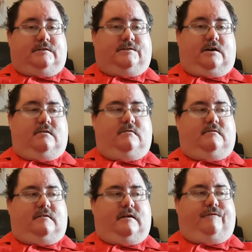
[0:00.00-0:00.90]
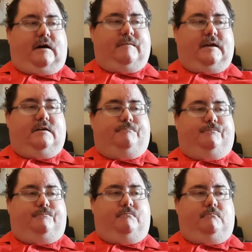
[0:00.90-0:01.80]
So if I'm in
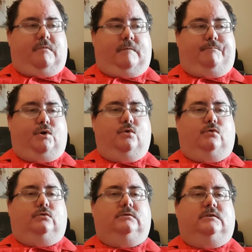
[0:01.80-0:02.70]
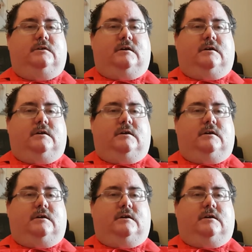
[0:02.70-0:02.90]
a pool